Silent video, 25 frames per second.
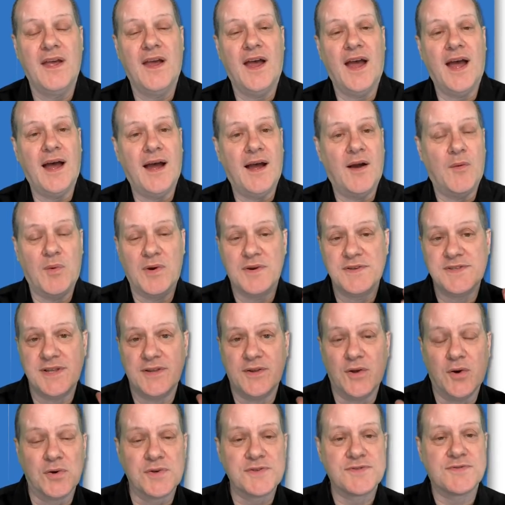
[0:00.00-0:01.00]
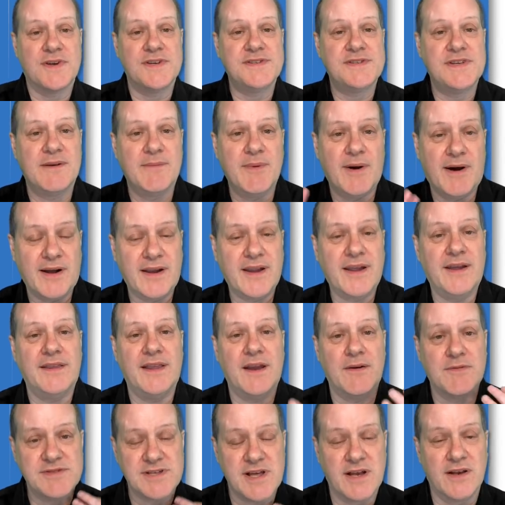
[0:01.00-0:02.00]
Whereas in the horse racing market,
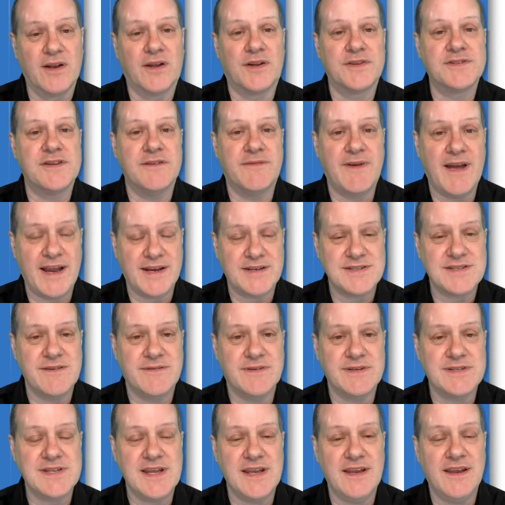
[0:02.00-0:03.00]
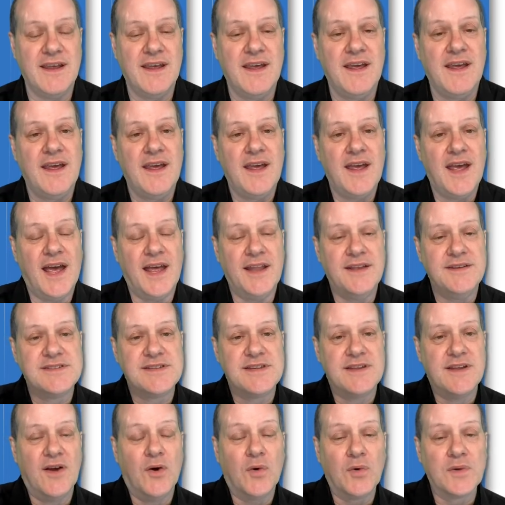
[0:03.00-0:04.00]
there is a lot of activity.
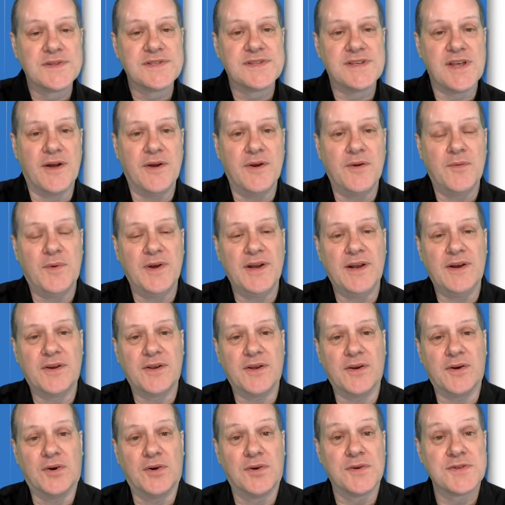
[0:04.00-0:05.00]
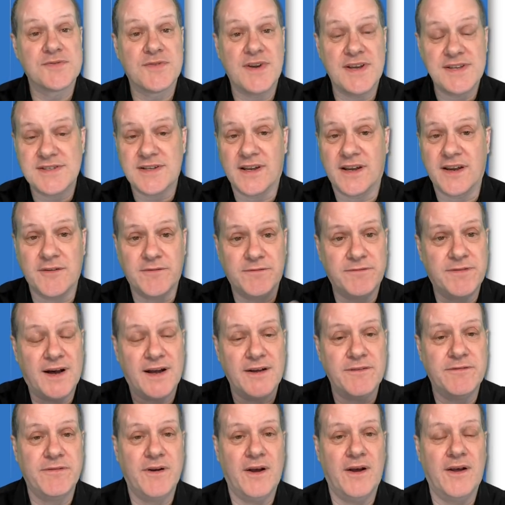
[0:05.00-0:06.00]
And also, when you look at a horse race, like a
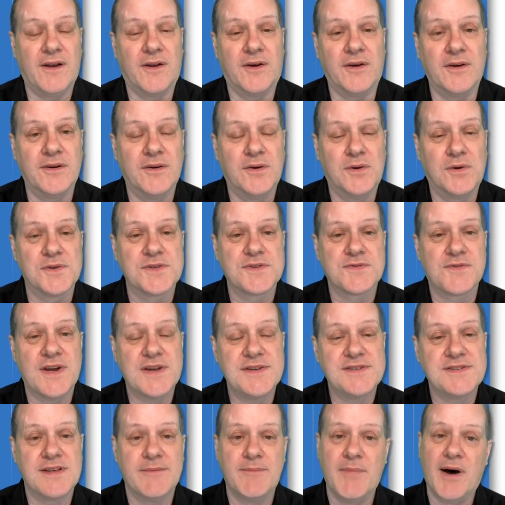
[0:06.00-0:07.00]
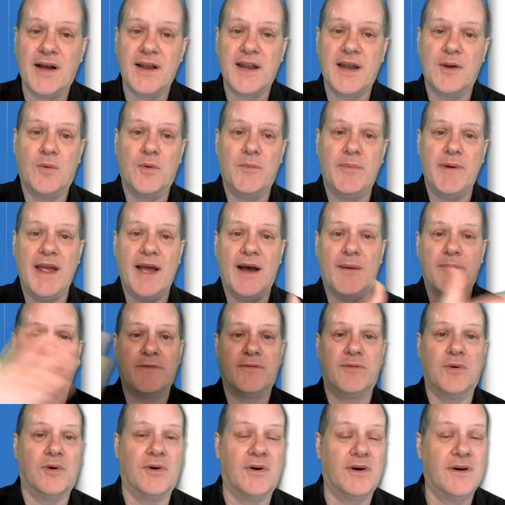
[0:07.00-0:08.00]
5 furlong horse race, the market will be up
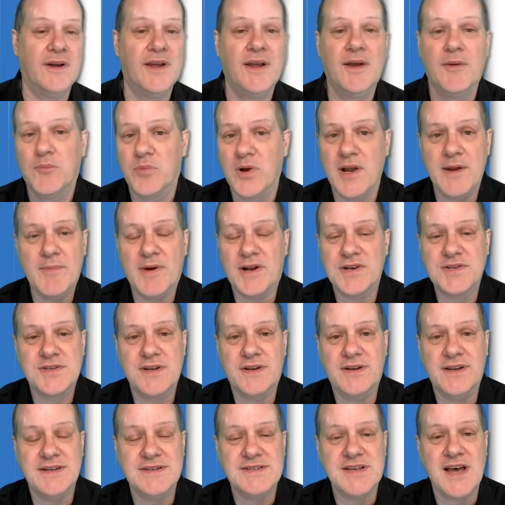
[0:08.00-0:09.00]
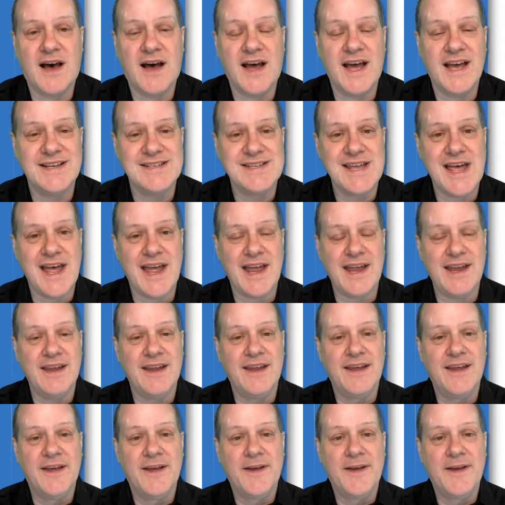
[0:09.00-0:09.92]
for pretty much an entire day.